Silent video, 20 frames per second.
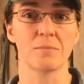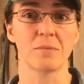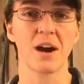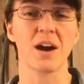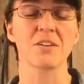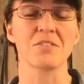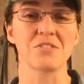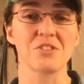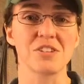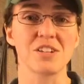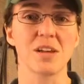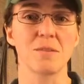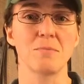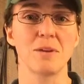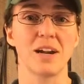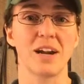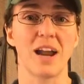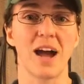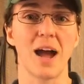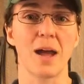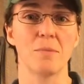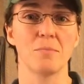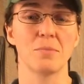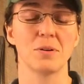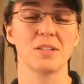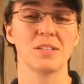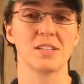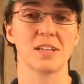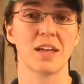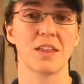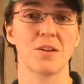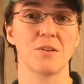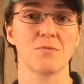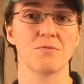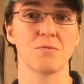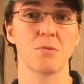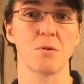Connor Stedman and I put together